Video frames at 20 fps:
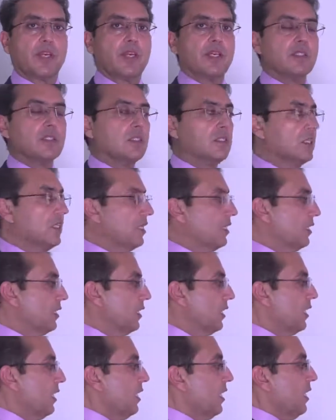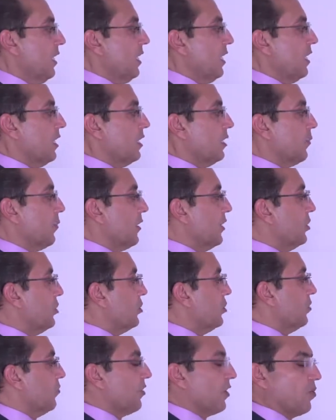Is the
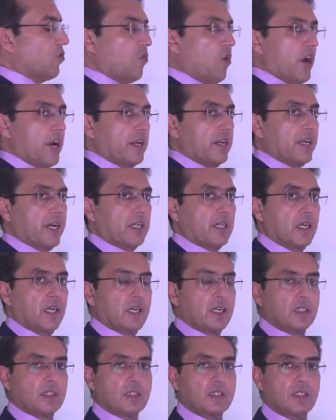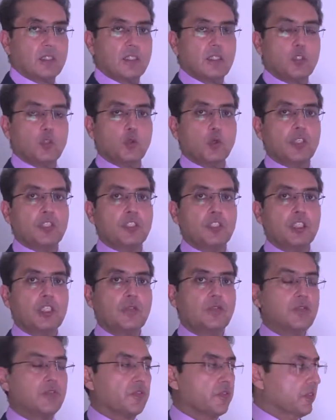interpretation of acquired data to
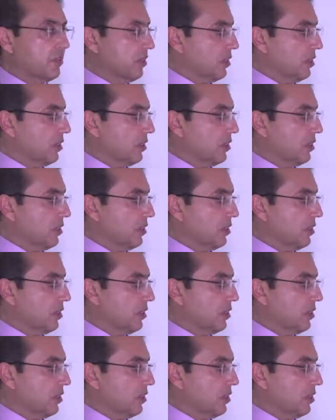achieve